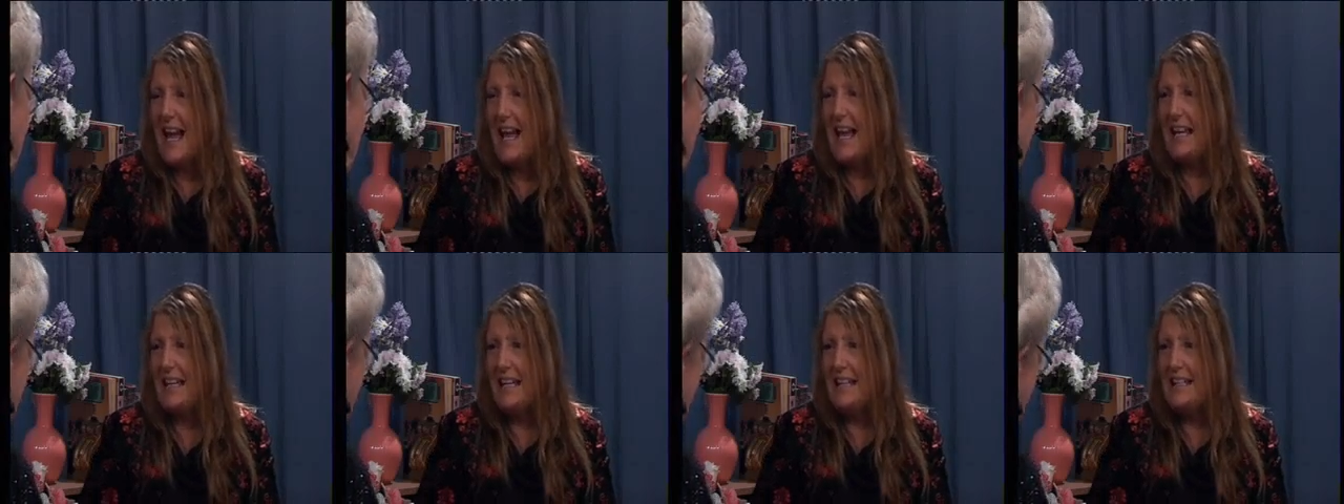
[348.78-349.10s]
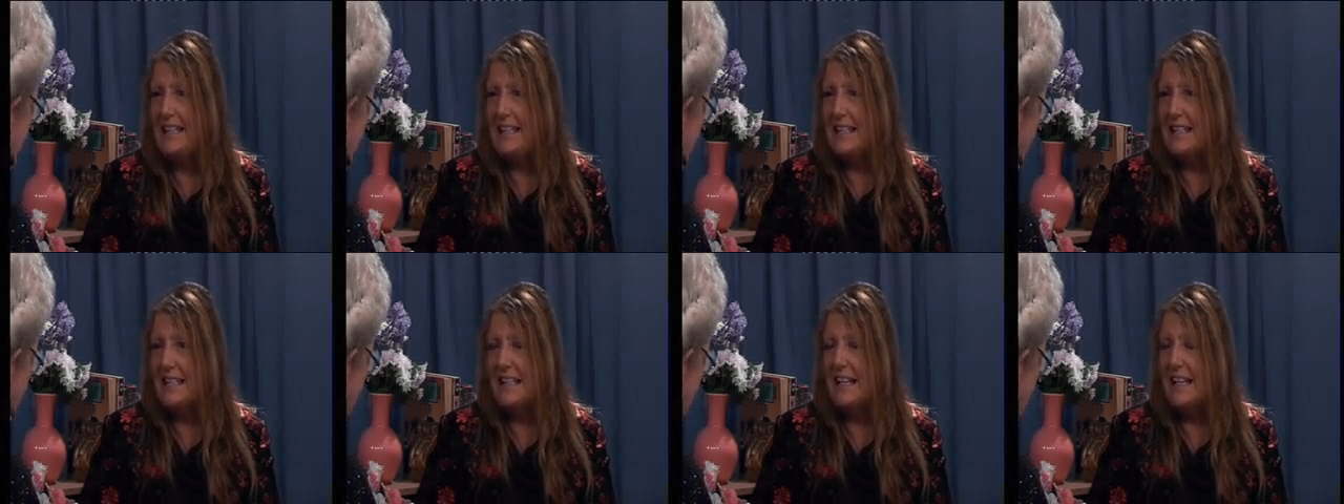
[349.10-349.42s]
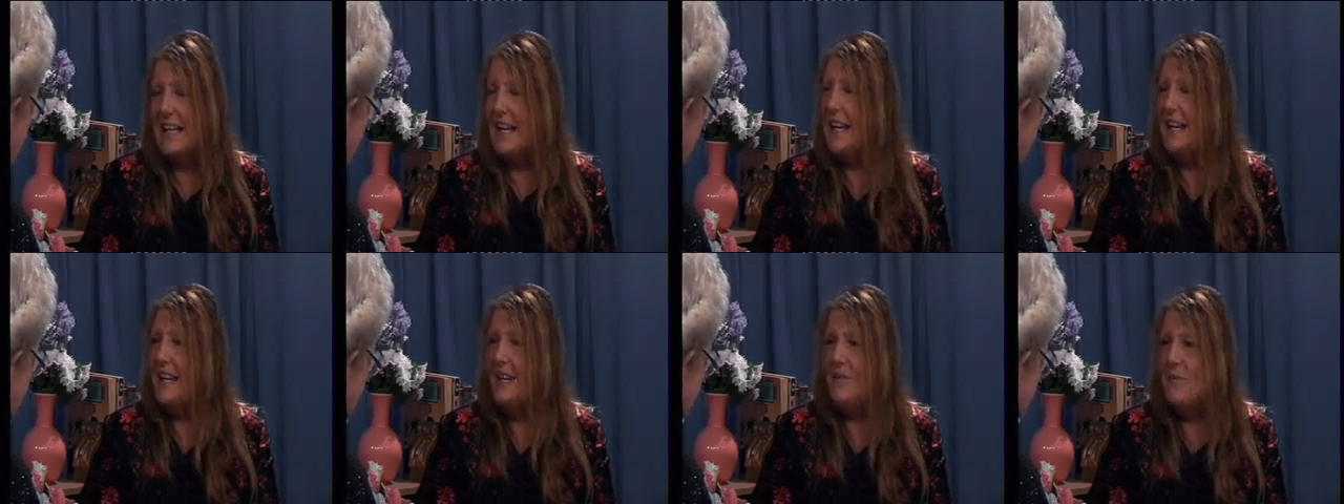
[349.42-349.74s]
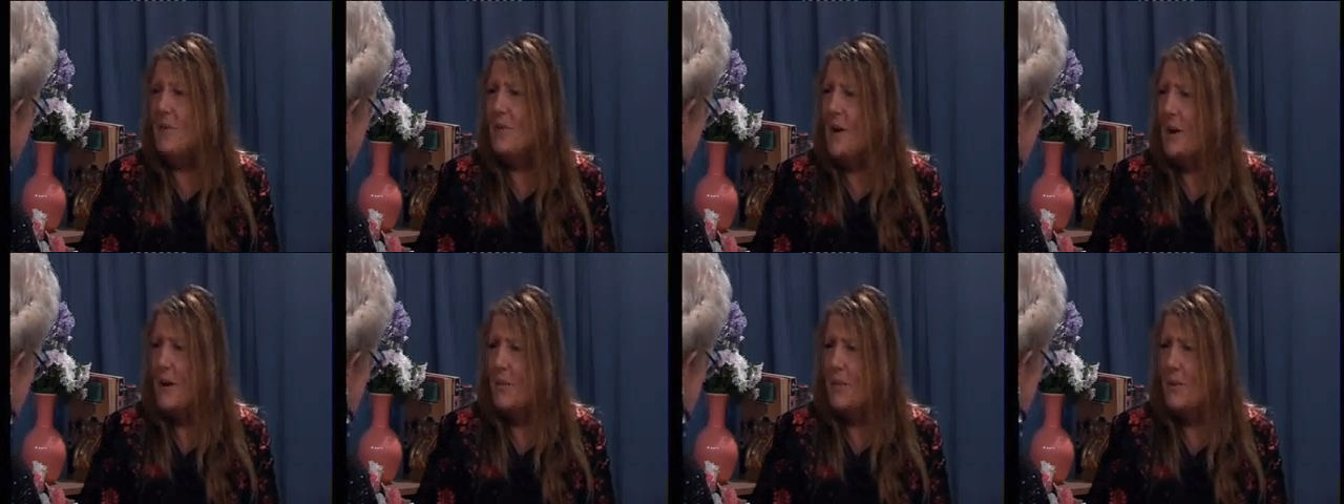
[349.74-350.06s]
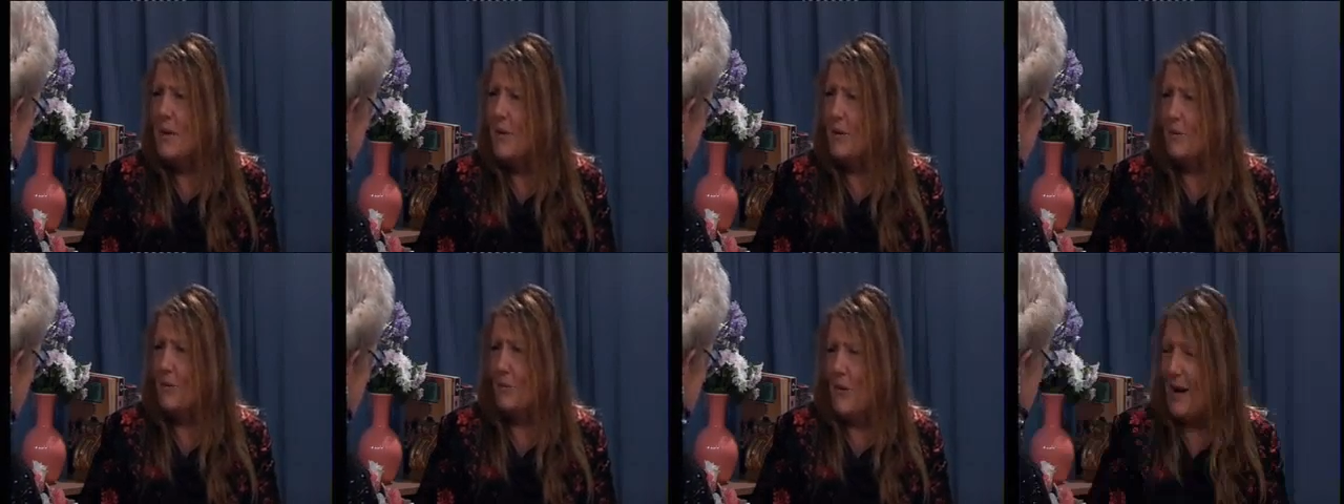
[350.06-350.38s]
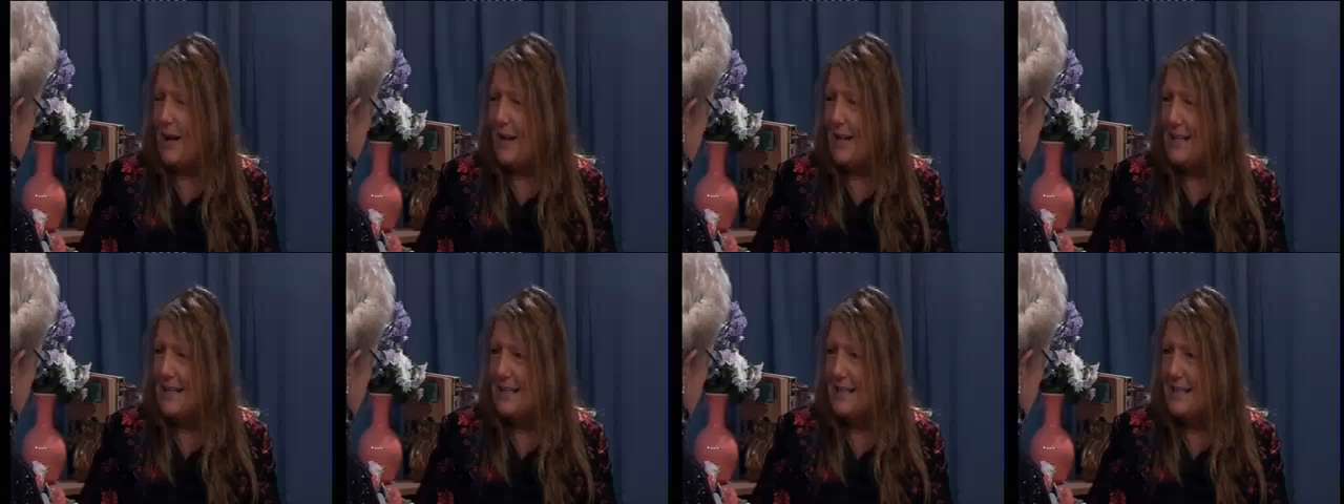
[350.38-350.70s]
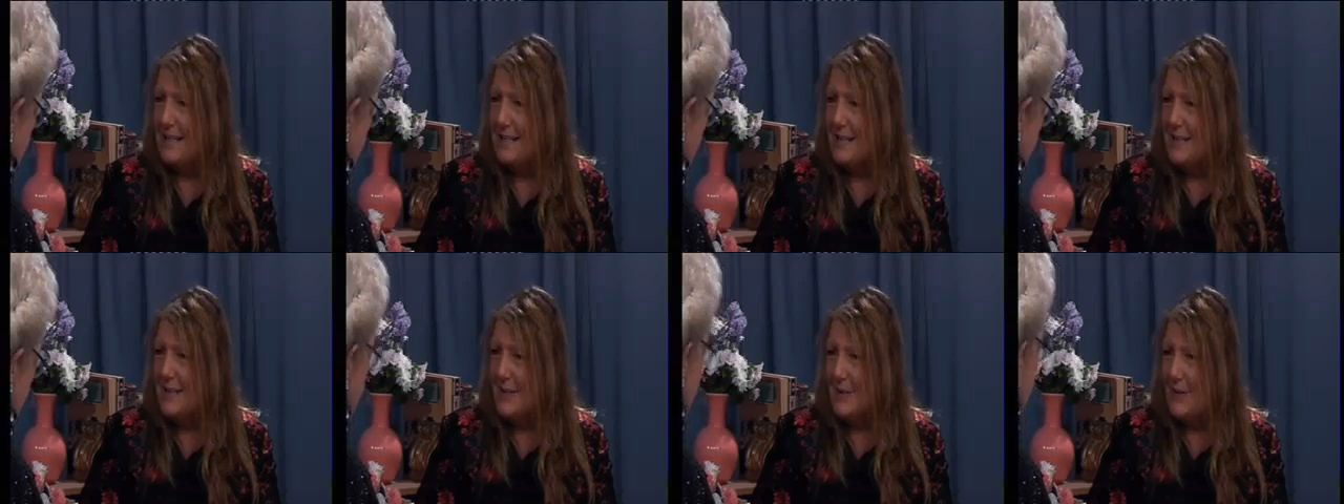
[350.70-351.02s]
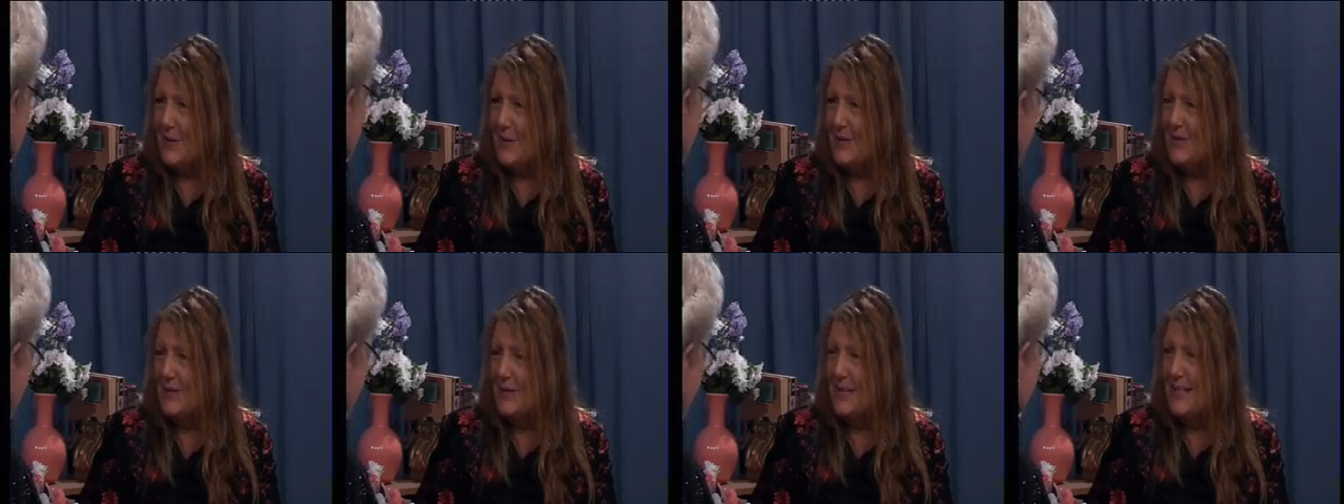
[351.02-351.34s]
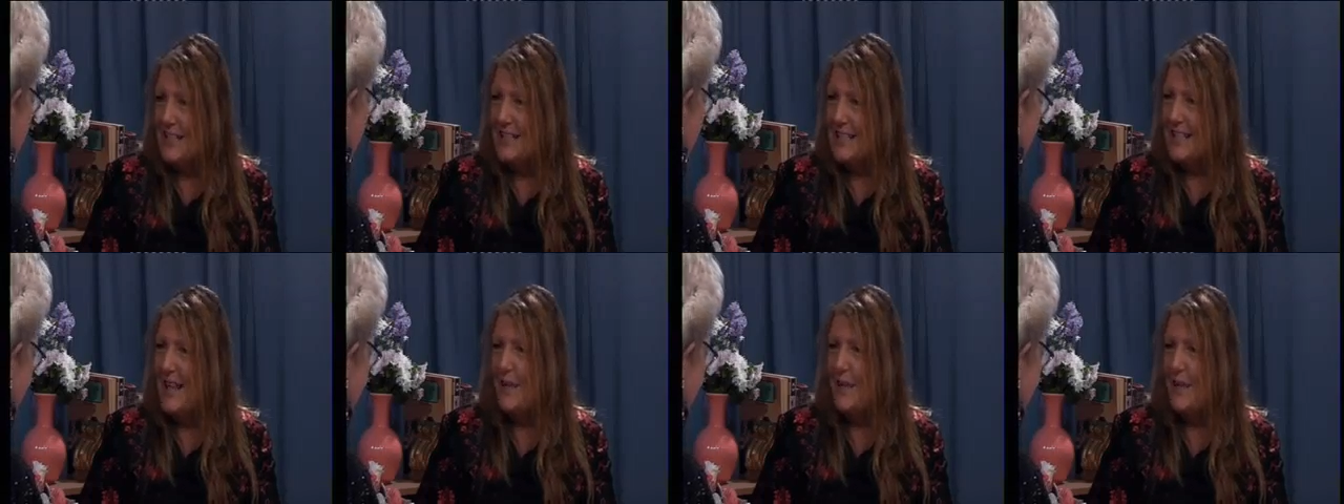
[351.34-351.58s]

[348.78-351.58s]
And he didn't worry about the running, the danger.